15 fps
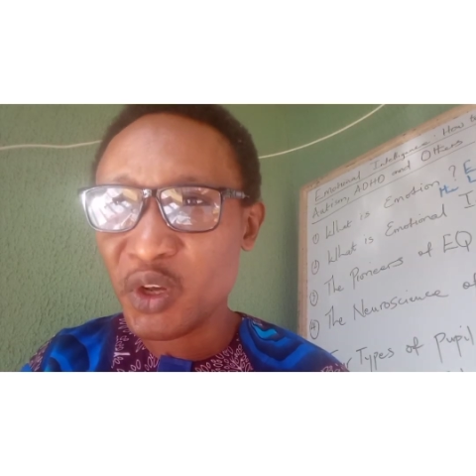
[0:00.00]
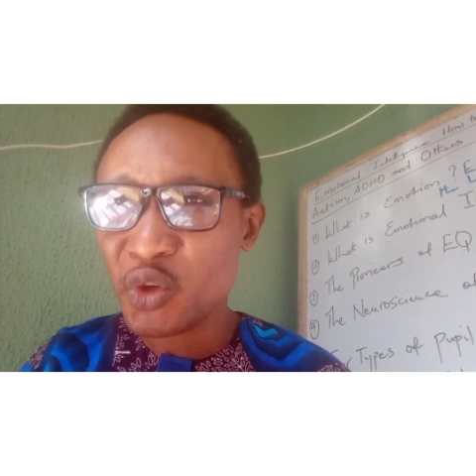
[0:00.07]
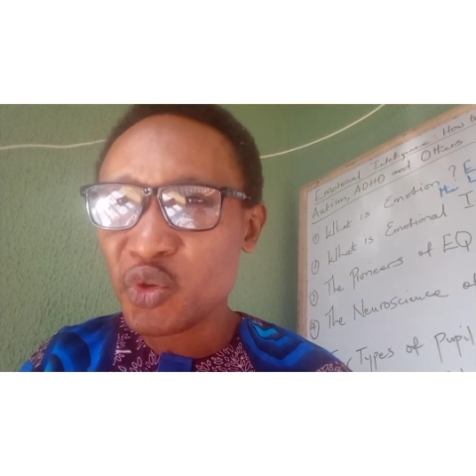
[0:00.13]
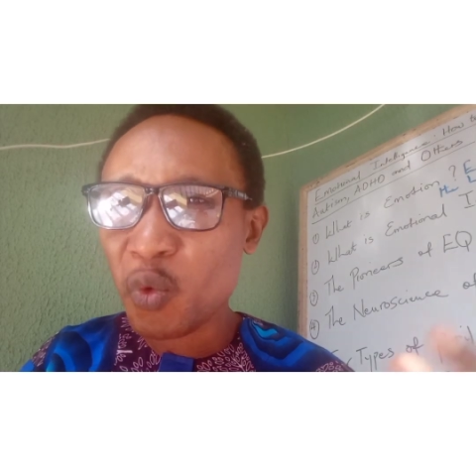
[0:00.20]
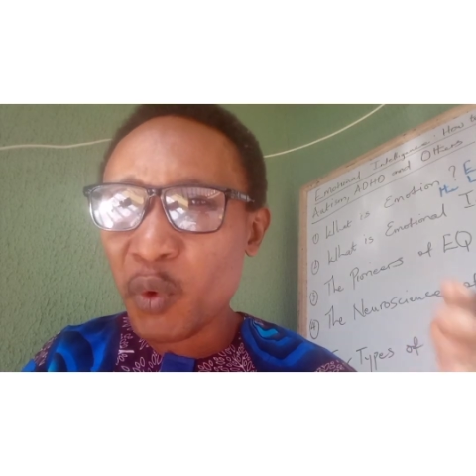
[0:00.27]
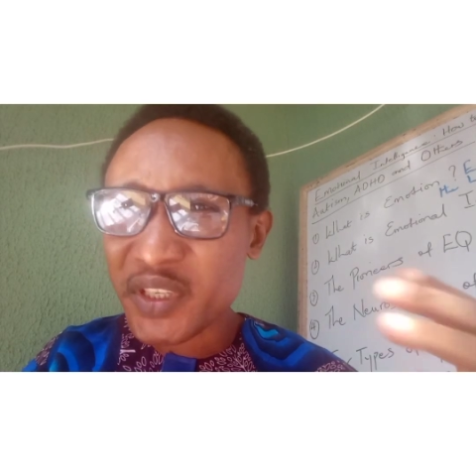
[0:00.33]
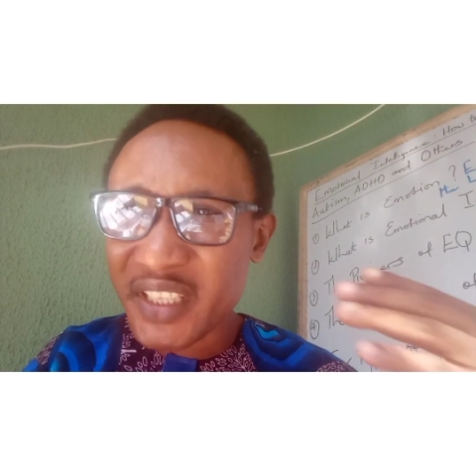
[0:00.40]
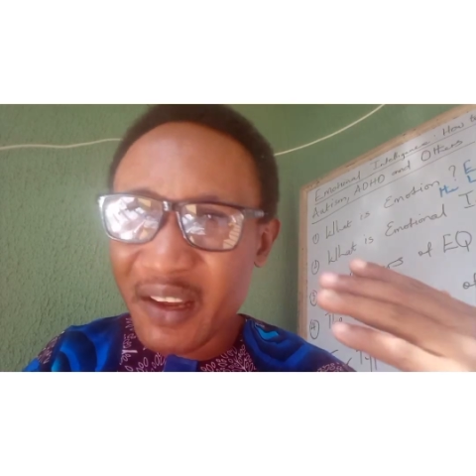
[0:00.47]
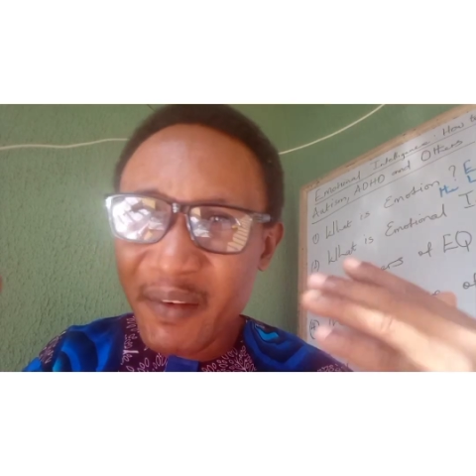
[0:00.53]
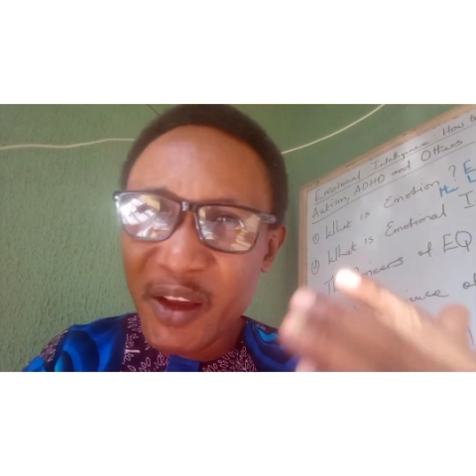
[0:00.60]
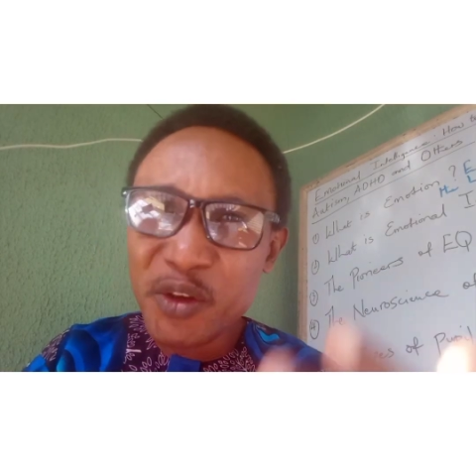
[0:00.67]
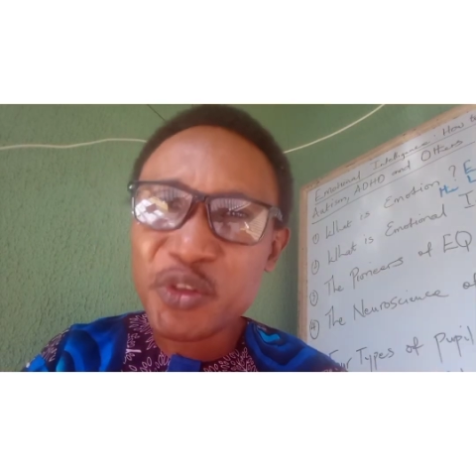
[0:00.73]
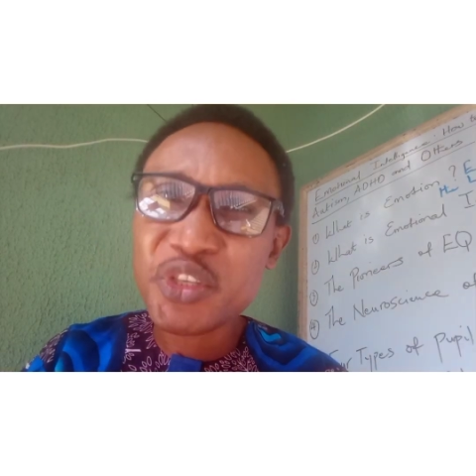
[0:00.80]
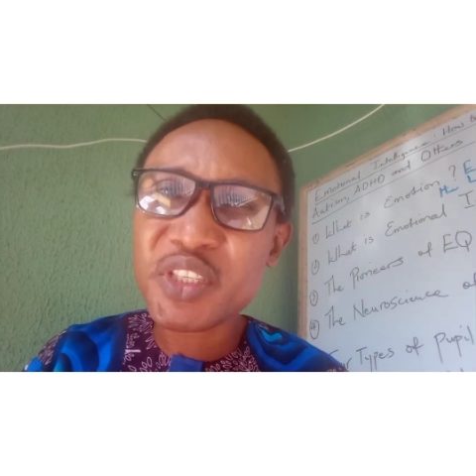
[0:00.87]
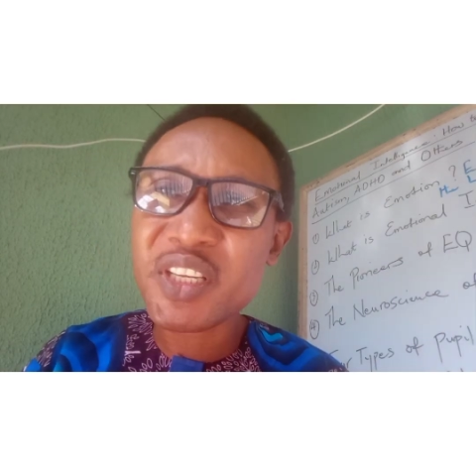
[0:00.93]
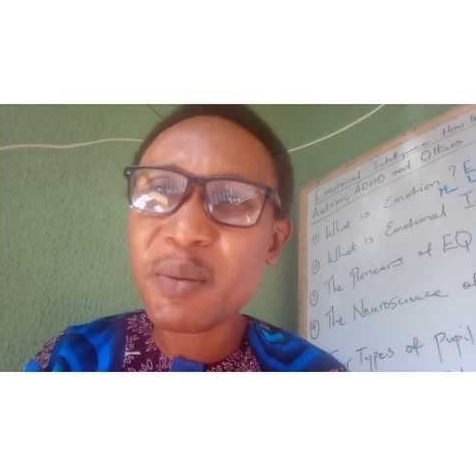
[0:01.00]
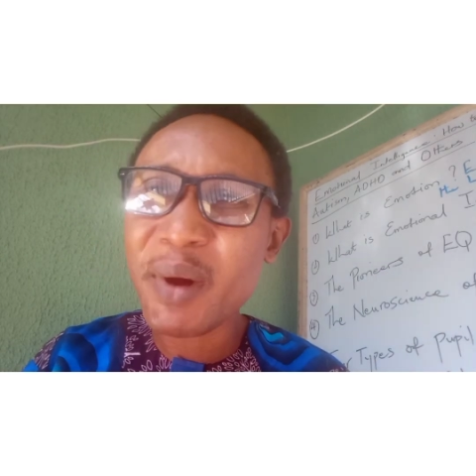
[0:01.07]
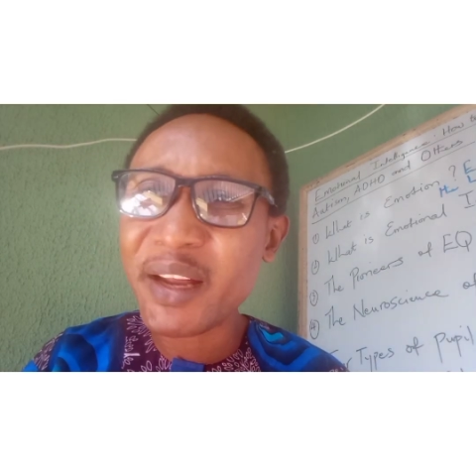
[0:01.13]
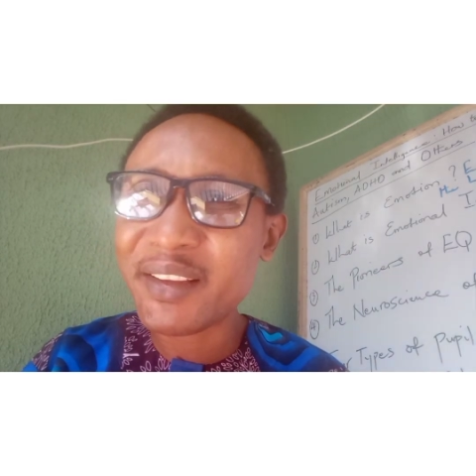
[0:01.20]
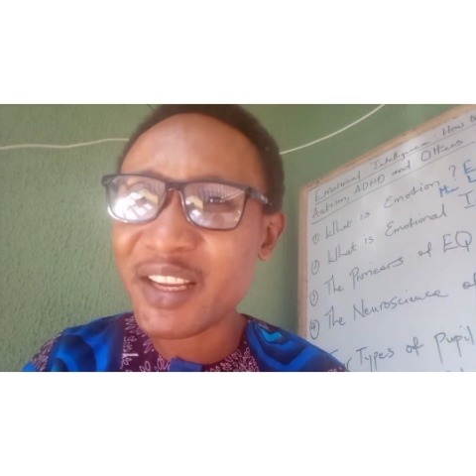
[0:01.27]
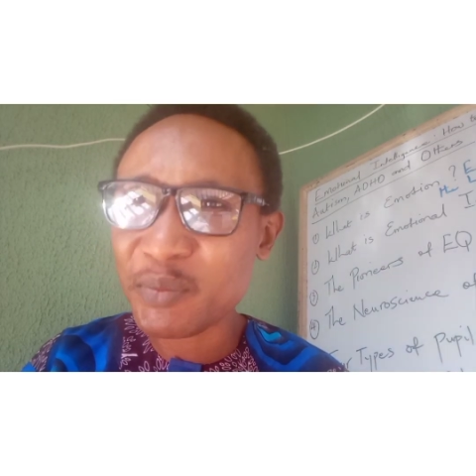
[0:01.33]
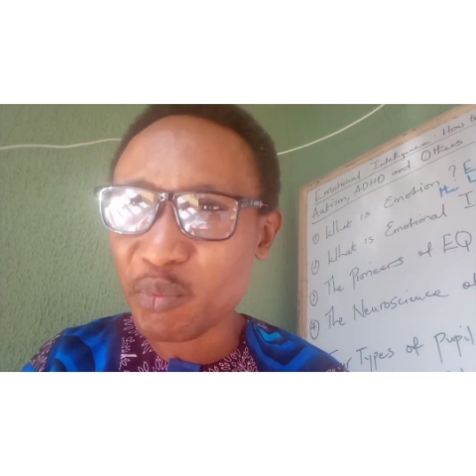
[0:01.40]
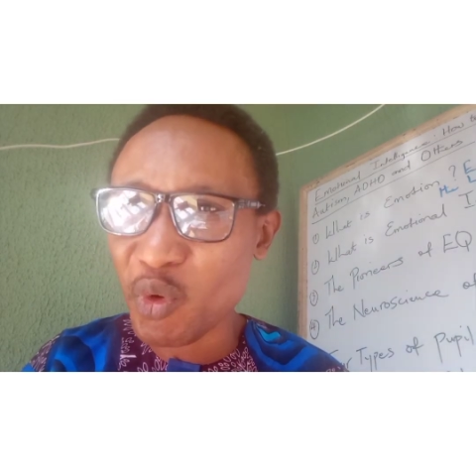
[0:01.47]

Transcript: So whatever you teach them at that